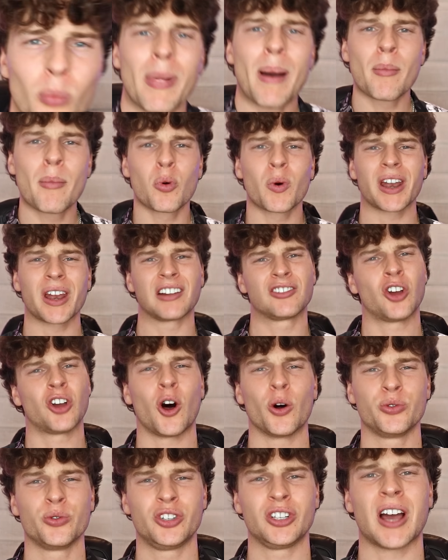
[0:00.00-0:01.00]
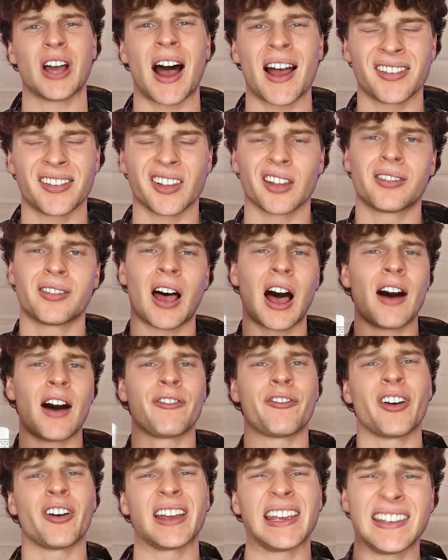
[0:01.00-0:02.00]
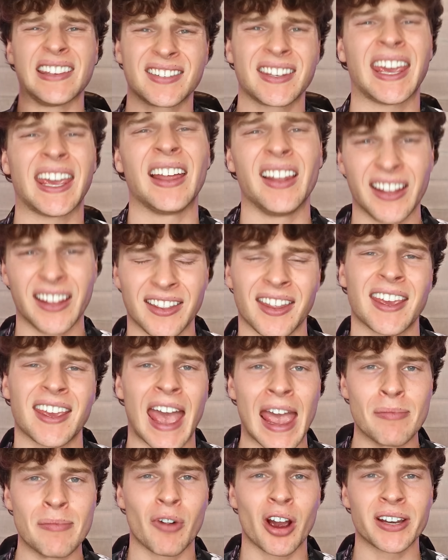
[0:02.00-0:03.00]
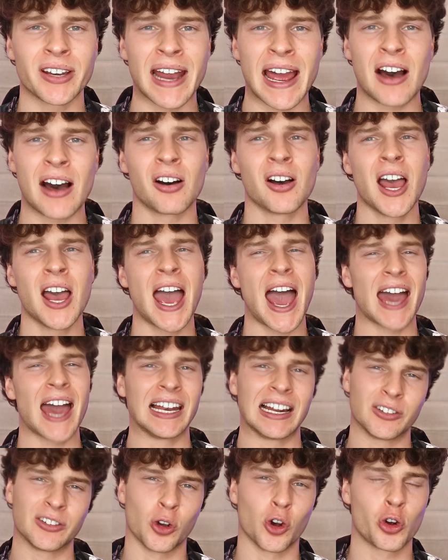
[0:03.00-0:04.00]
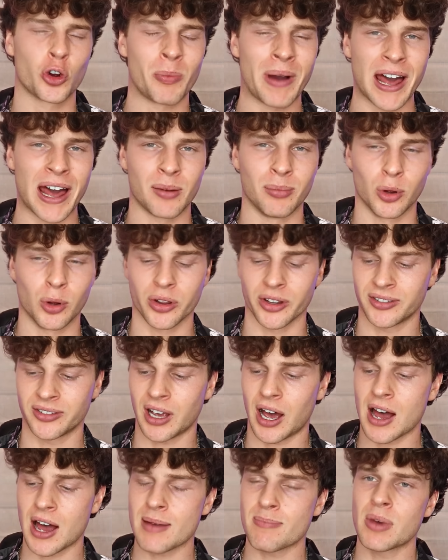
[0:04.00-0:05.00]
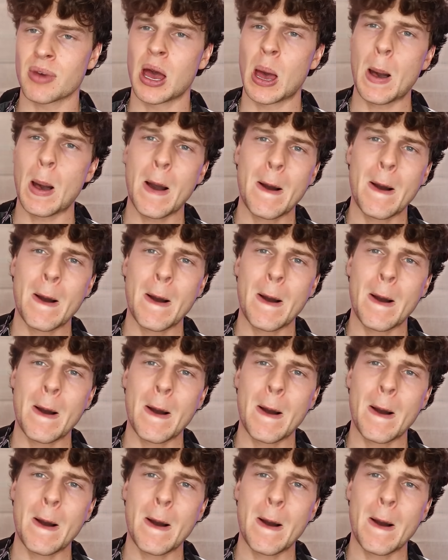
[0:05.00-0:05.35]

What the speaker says: Remember what I told you guys? Lattafa is killing the game right now. And I talk about them all the time.